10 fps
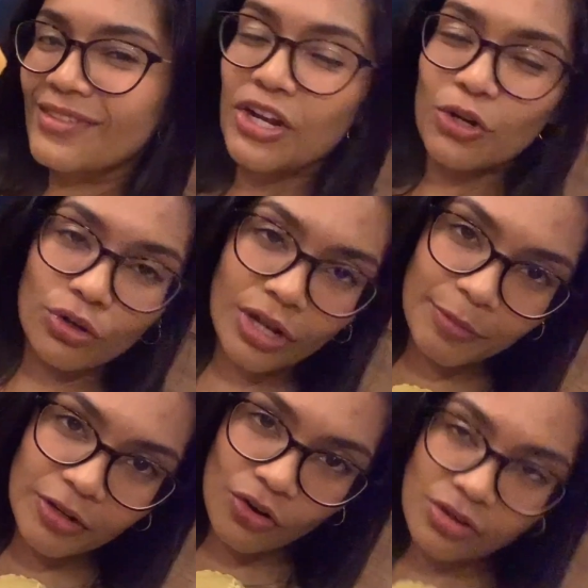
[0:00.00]
Don't get
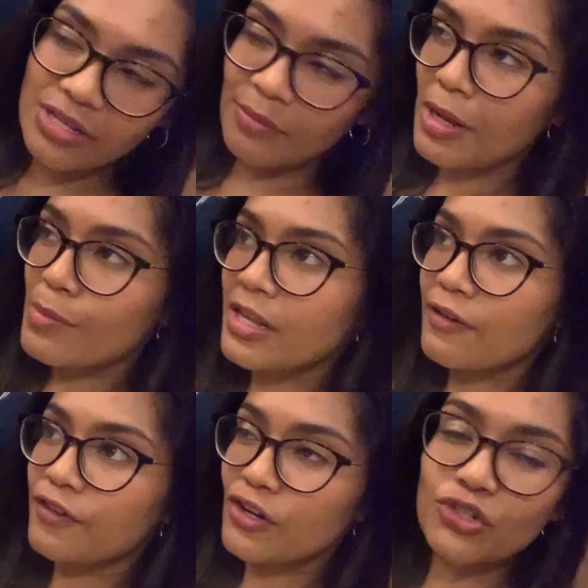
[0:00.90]
me wrong, sometimes I'll
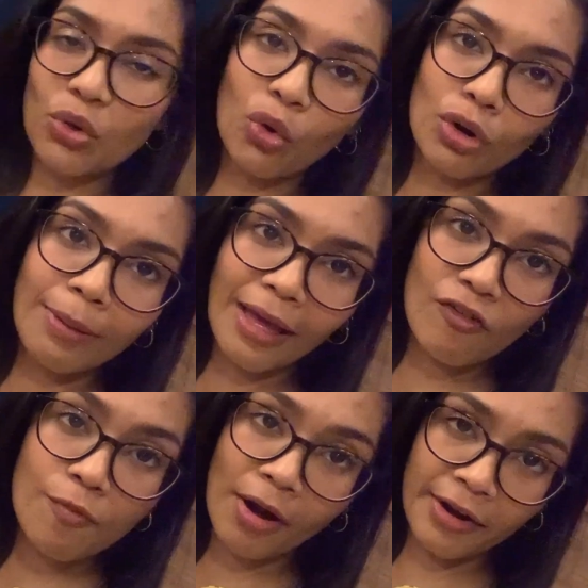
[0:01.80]
finish a whole bag
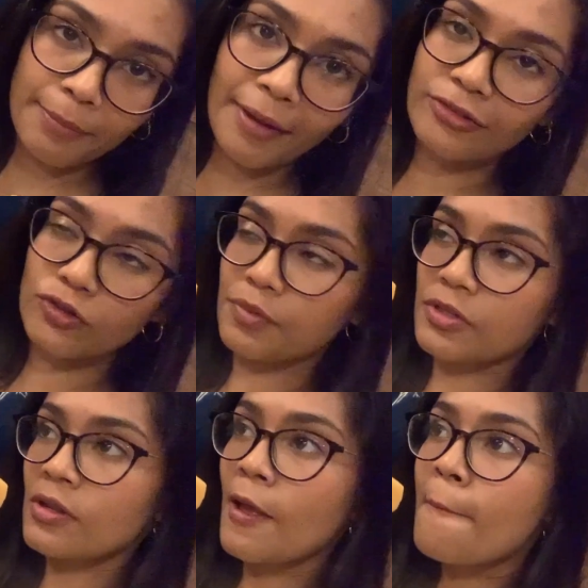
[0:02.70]
of party pack
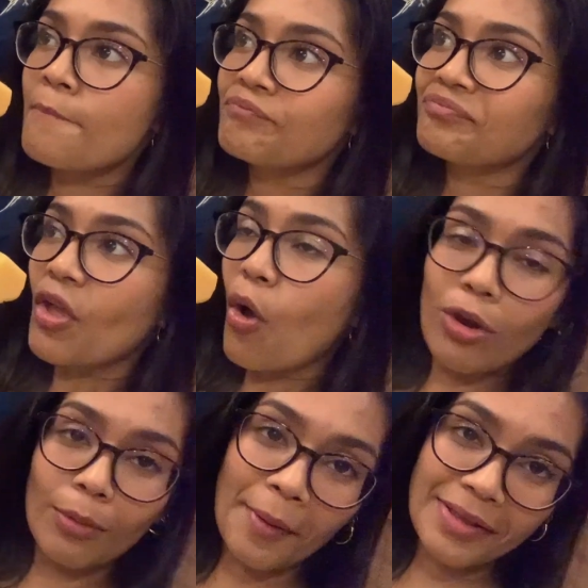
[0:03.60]
chips all
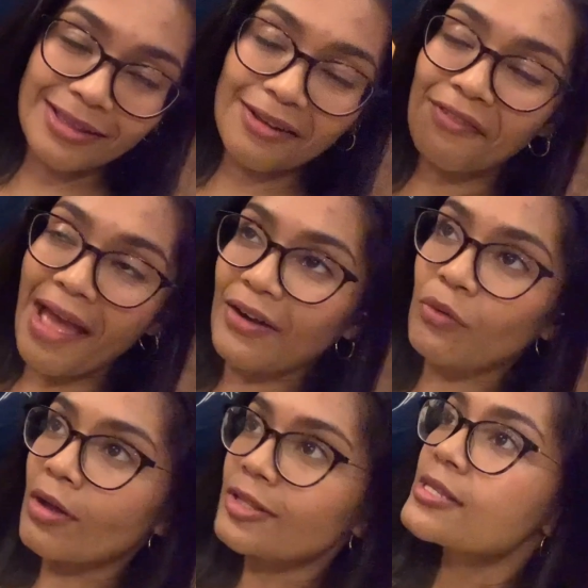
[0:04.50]
by myself at
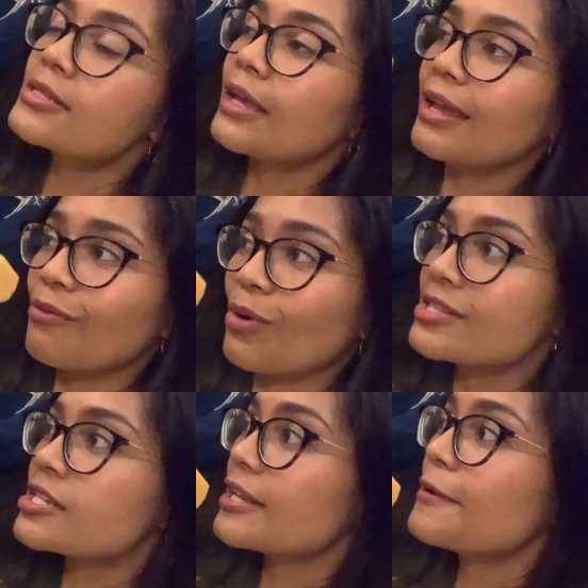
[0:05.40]
once in one
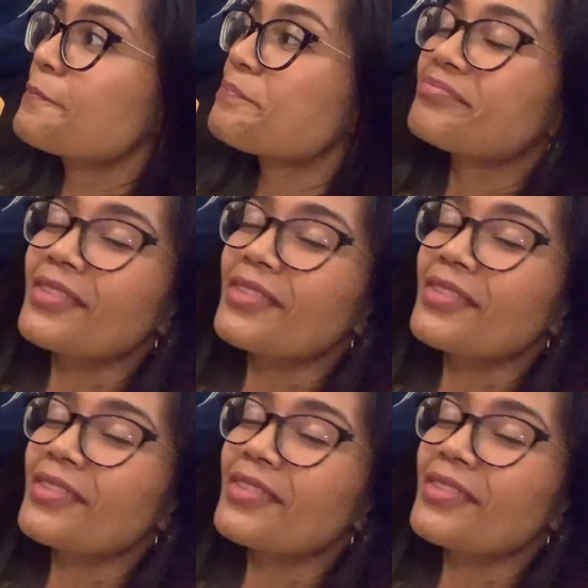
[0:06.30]
sitting.